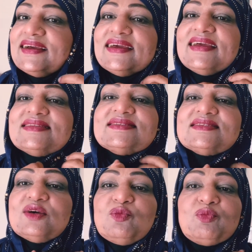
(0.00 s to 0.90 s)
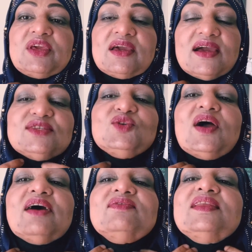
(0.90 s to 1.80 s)
It's because you
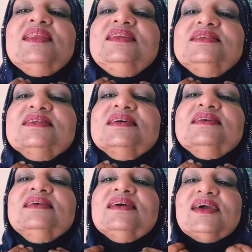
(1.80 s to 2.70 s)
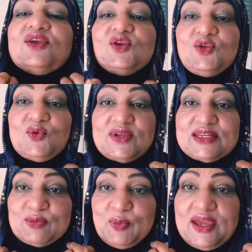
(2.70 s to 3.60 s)
have the Ninja, you don't need
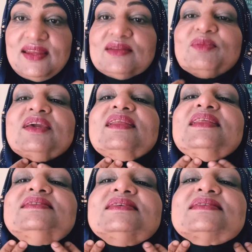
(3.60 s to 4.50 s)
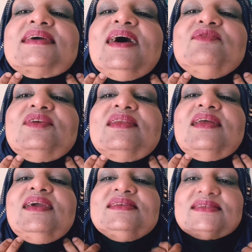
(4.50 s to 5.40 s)
to pin it, because this is covered
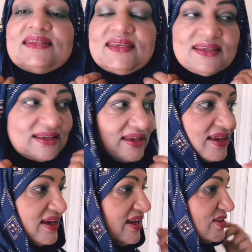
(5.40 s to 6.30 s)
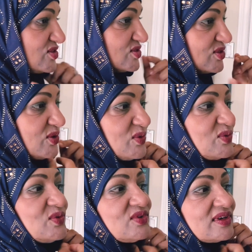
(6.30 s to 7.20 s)
nicely. And
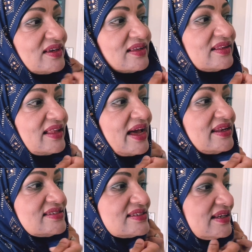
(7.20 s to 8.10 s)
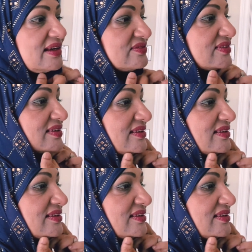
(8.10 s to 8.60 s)
so that is left,